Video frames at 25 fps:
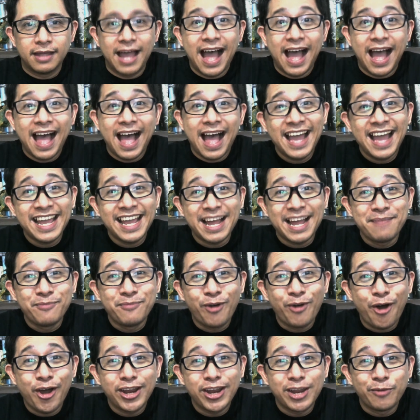Hi, I'm
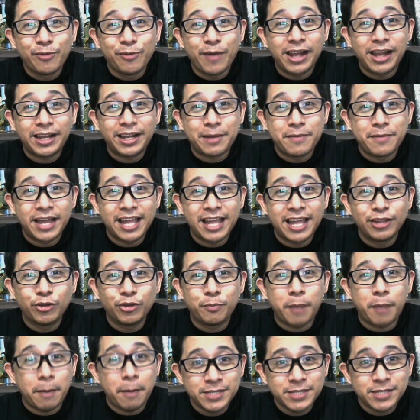Ron, and welcome again
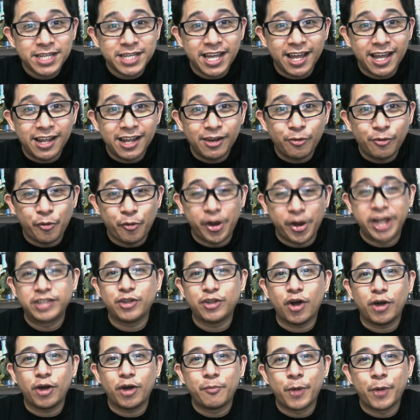to PopSicle, where I
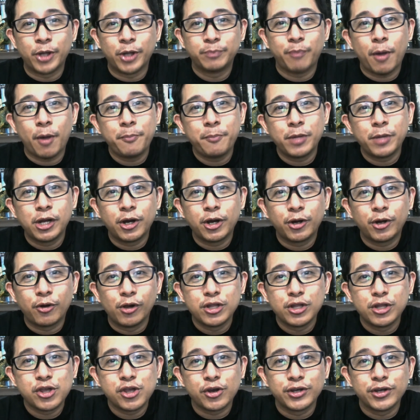talk about popular
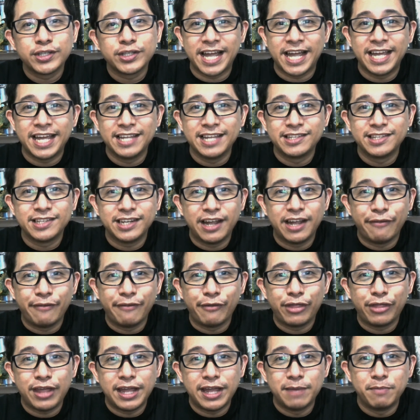culture, science, and
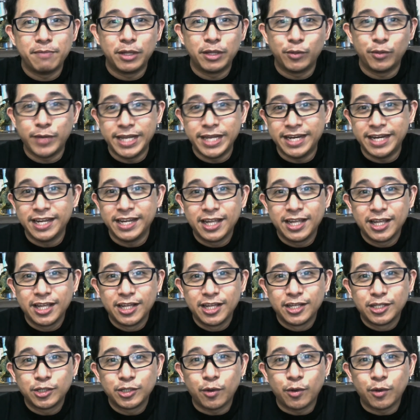everything in between.
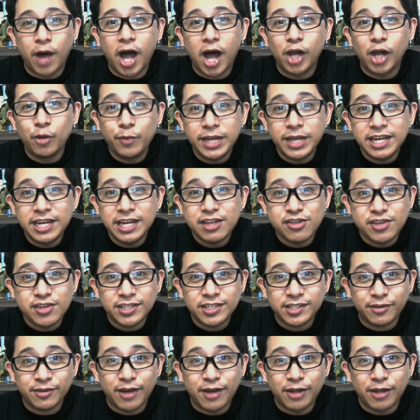So Halloween is
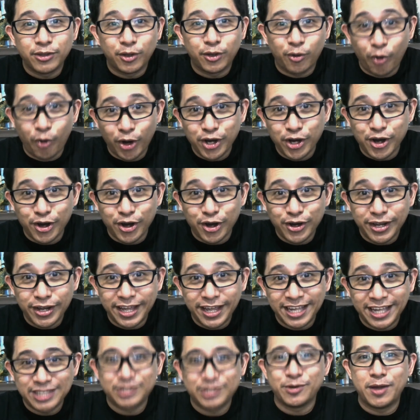just around the corner,
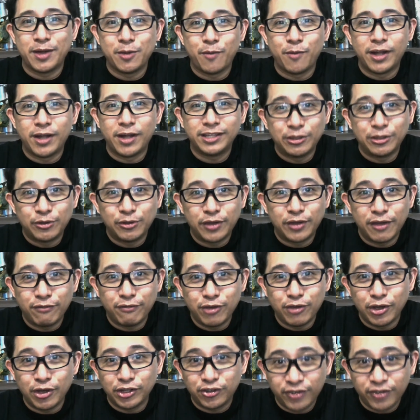and so I wanted to give
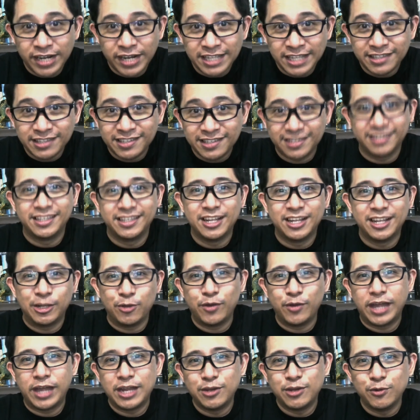you a treat that
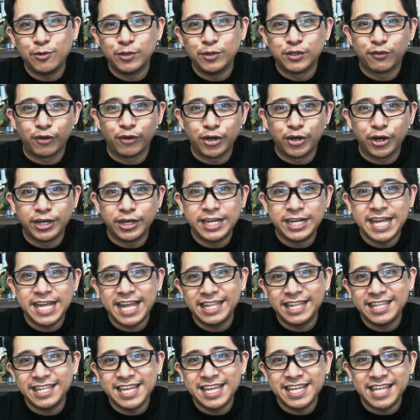you can use for your
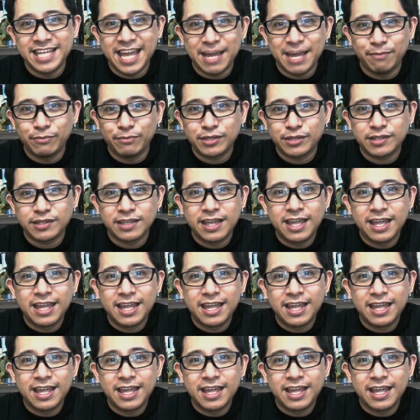D&D games.